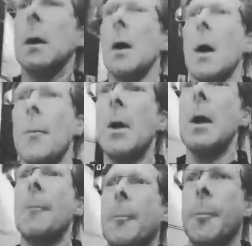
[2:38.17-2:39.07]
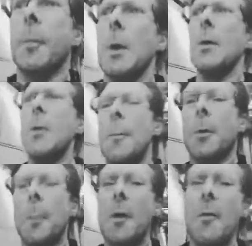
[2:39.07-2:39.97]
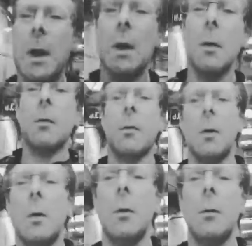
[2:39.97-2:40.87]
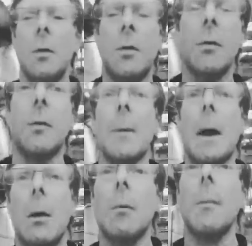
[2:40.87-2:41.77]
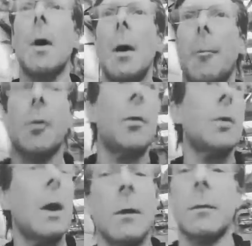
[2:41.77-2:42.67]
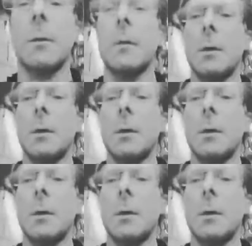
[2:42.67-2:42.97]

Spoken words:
I'll update, I'll do a proper video soon just about my projects.